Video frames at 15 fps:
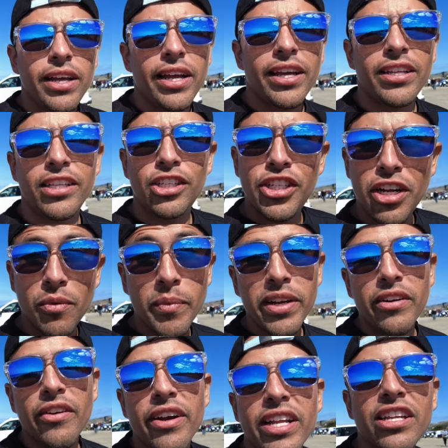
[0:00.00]
And the gentleman
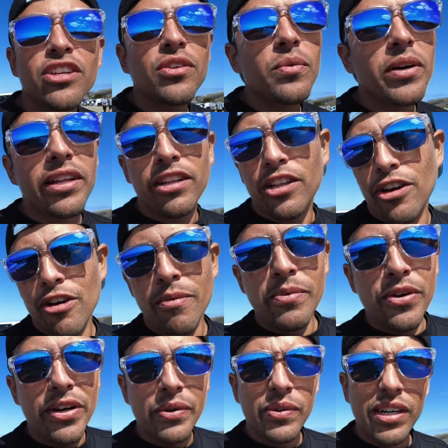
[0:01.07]
already knew what the
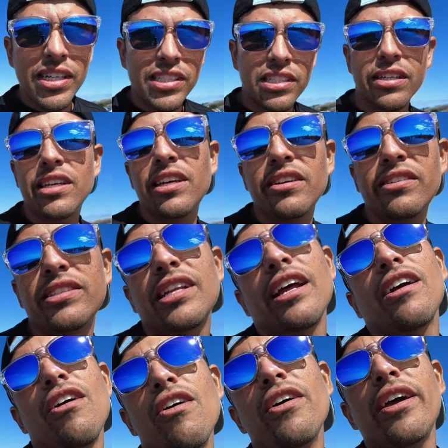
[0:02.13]
Nürburgring was, so he was
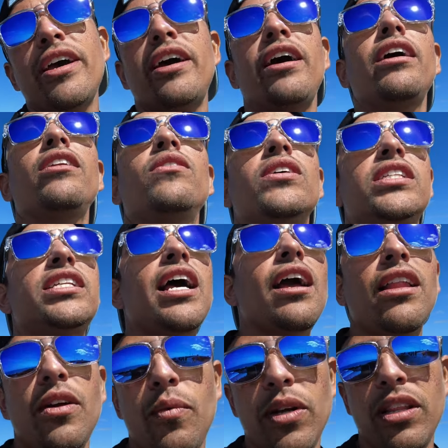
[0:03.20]
like, oh yeah, I know
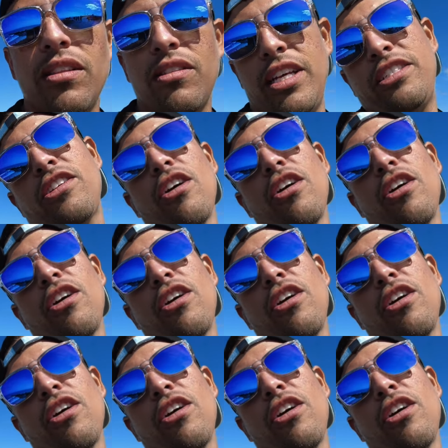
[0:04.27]
exactly what these